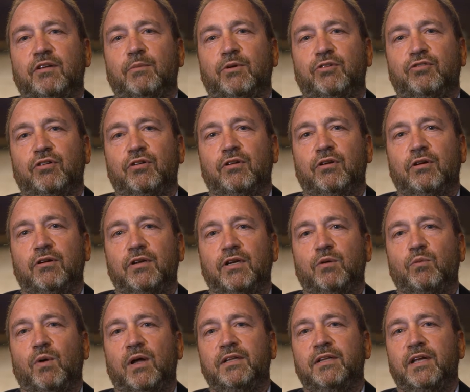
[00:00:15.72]
and Machine
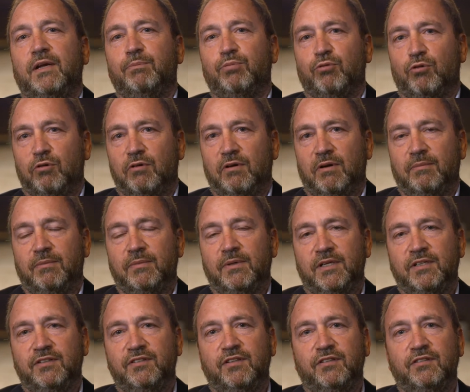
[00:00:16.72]
Learning One Day Program
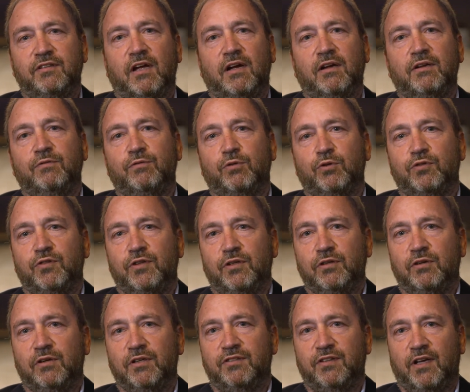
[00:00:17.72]
is designed for
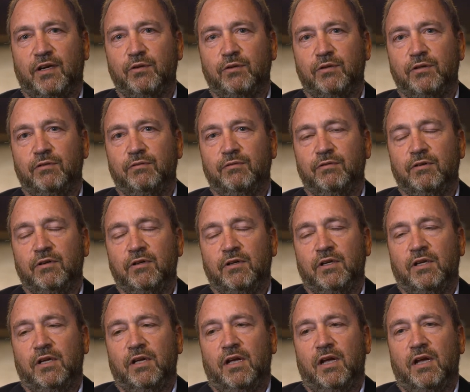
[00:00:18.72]
senior executives
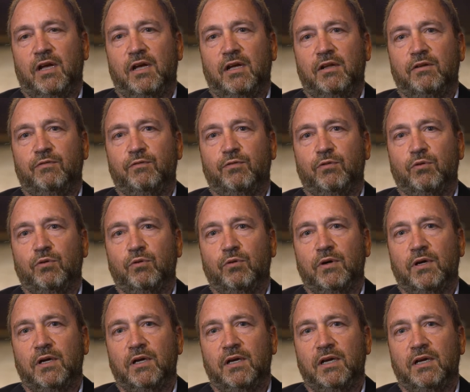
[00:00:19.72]
and
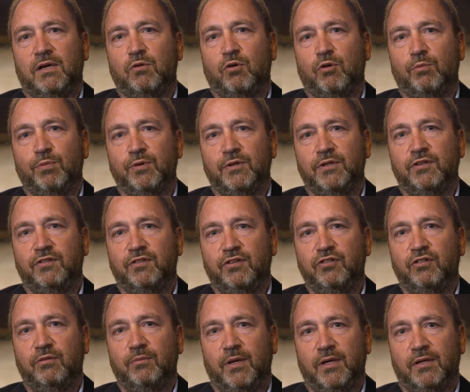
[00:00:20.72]
for uh, corporate
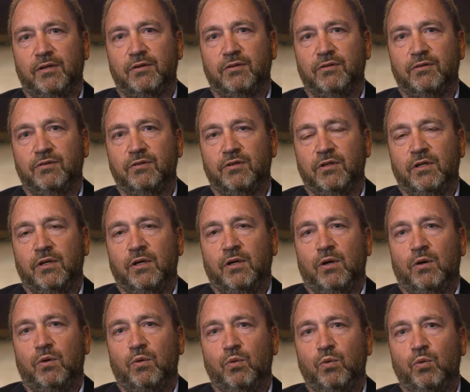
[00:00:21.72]
decision makers
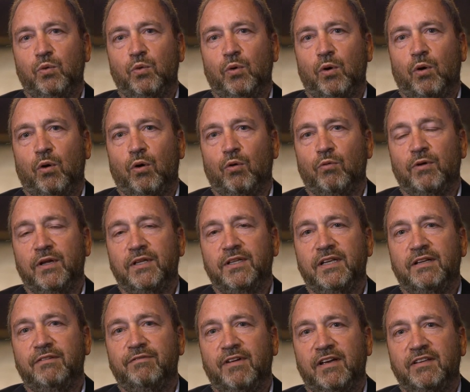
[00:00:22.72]
who already
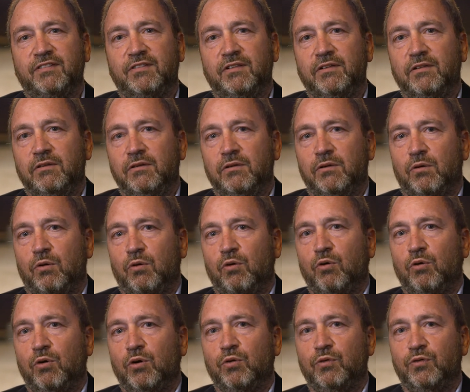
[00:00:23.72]
invested
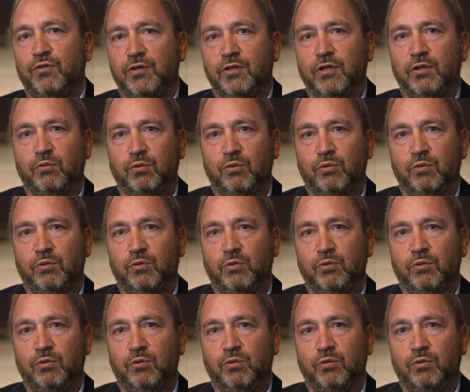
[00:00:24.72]
or consider